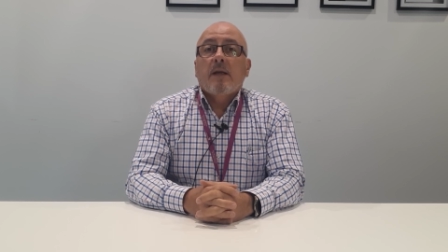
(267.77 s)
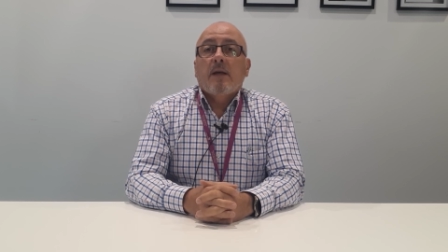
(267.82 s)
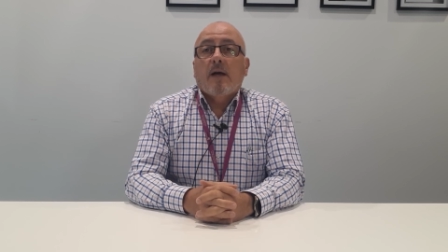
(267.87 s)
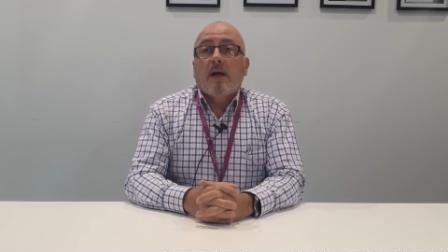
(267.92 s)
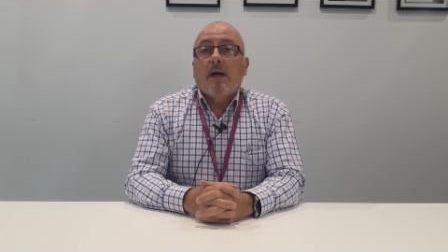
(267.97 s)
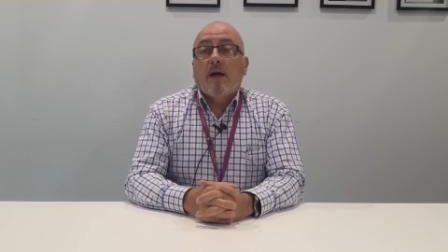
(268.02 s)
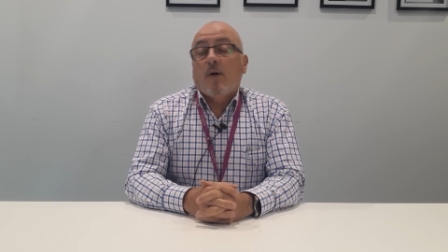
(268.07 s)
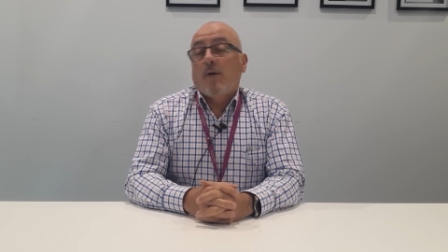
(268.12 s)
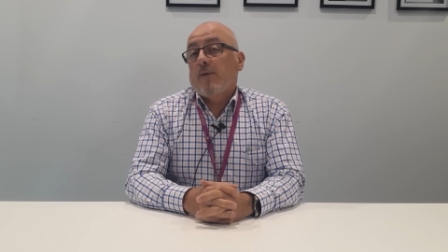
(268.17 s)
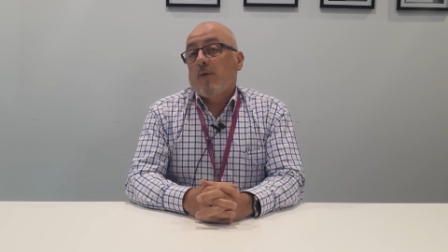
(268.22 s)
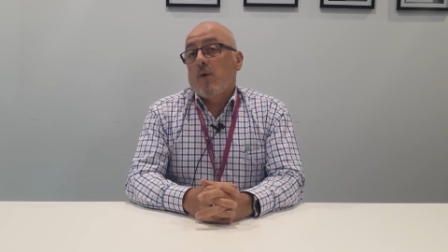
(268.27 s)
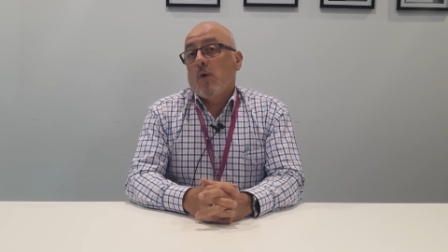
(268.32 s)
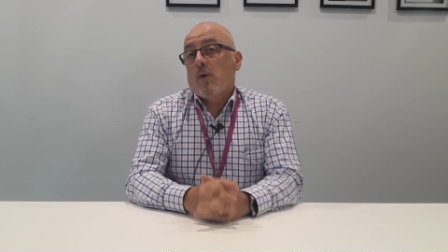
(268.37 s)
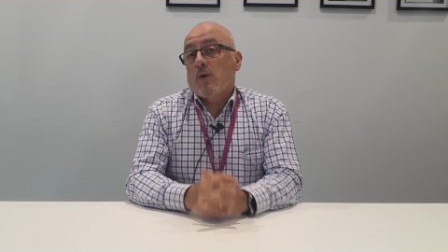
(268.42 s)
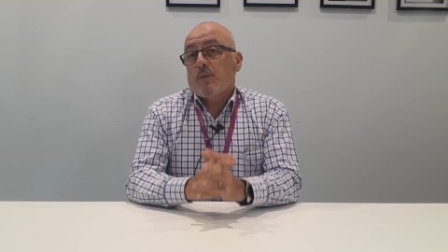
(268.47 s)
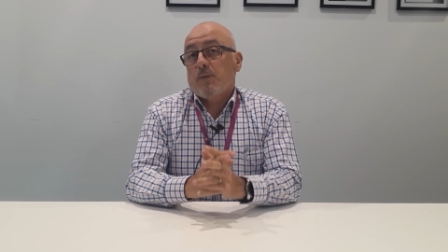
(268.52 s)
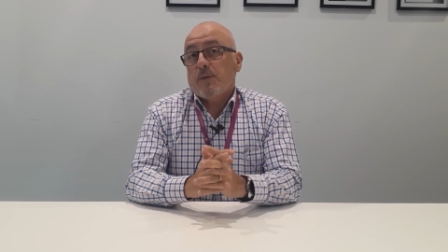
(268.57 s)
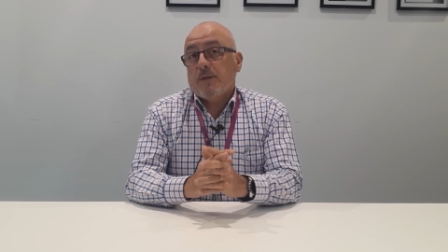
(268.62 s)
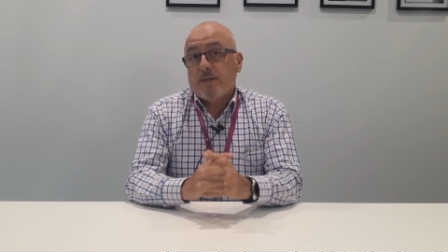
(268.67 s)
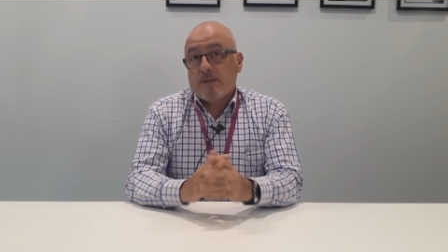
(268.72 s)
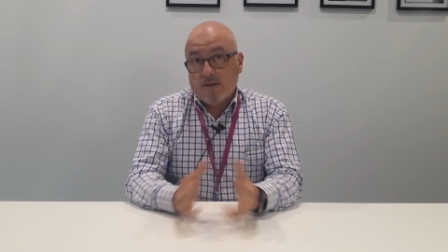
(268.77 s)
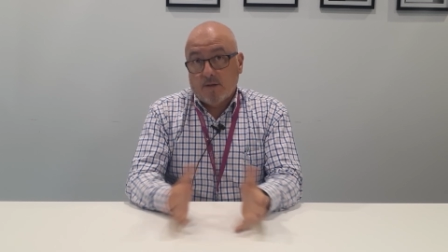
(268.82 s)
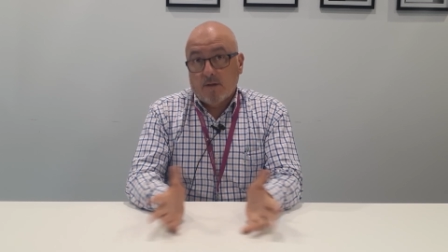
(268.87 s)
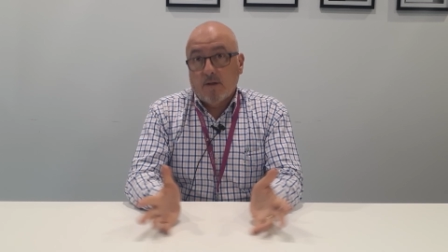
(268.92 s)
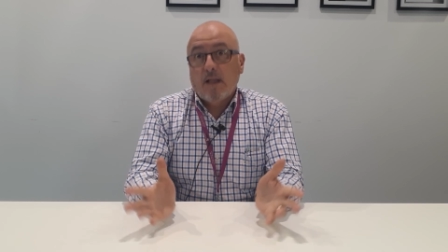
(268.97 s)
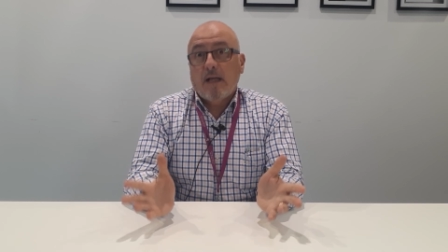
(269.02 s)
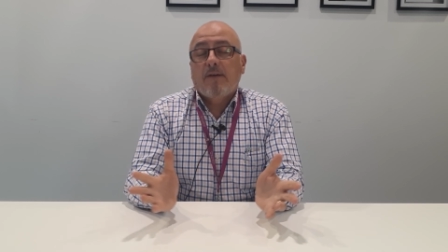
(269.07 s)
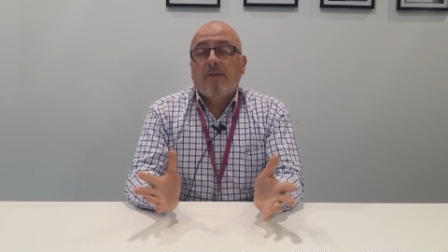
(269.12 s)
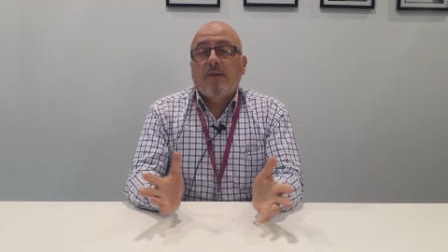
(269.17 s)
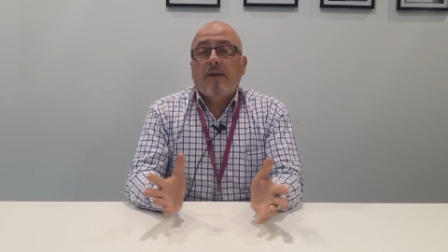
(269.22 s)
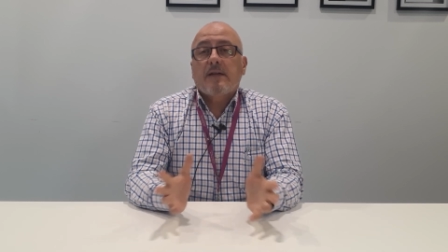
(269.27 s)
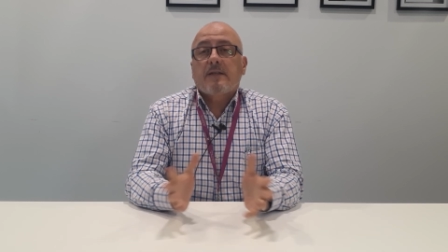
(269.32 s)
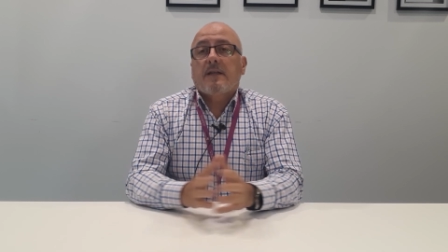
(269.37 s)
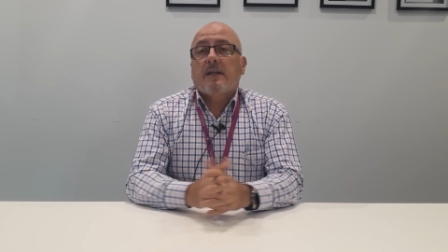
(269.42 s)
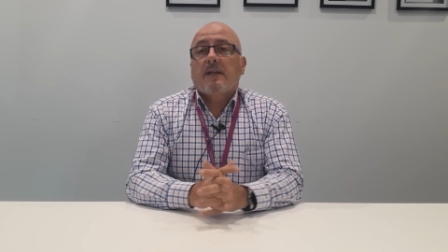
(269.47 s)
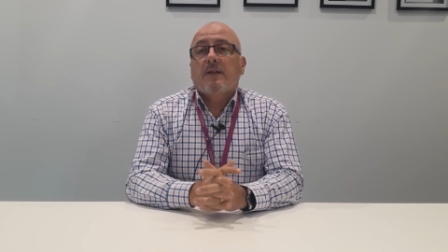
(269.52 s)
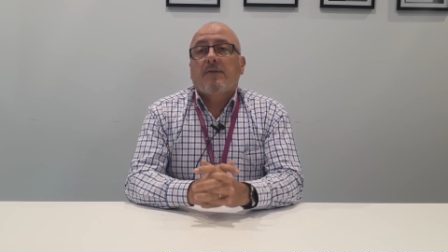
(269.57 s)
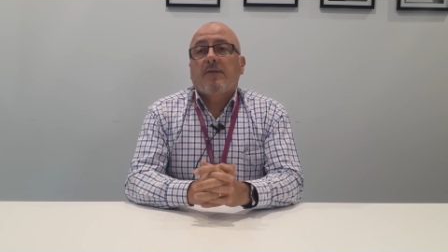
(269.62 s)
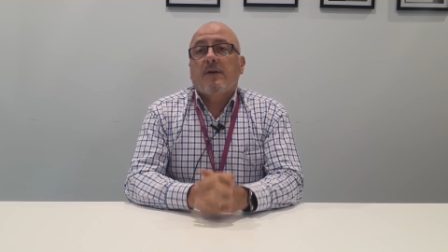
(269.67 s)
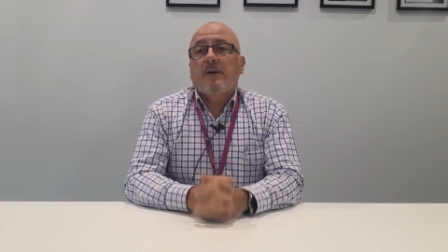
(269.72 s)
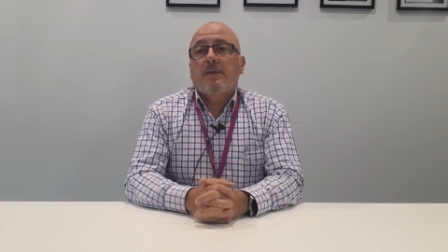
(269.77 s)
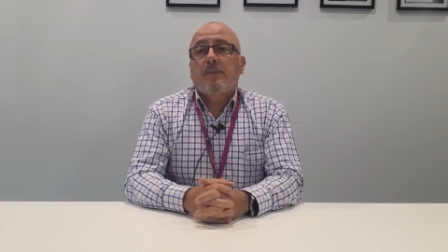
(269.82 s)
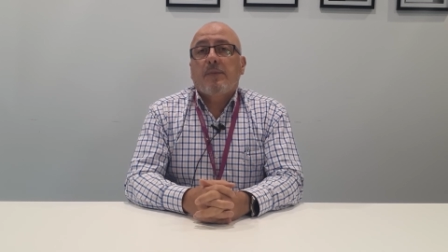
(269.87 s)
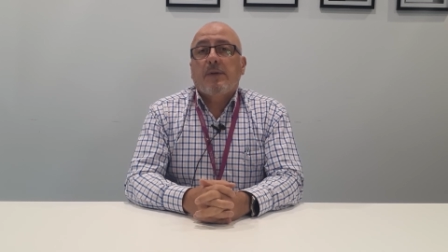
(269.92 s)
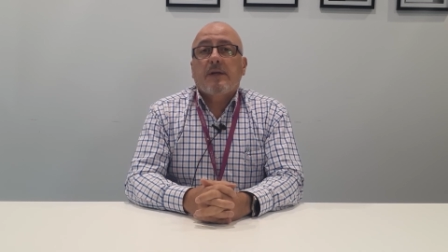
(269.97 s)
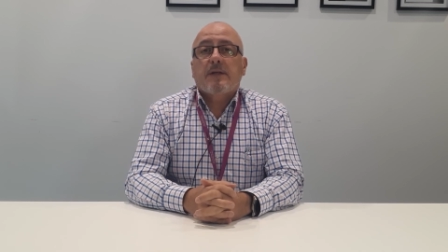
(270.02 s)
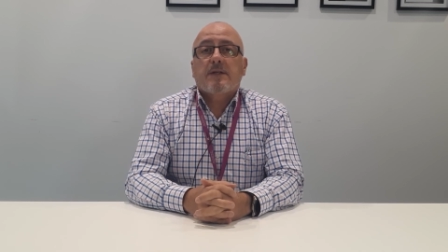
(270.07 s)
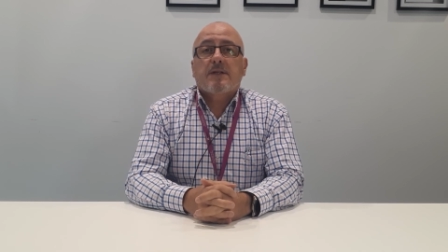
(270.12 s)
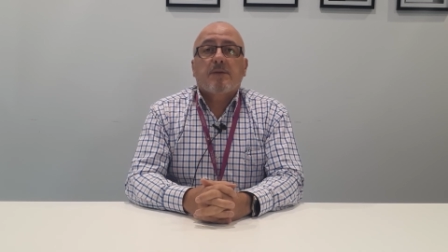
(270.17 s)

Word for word: Uh, of course, we still have our telephone peer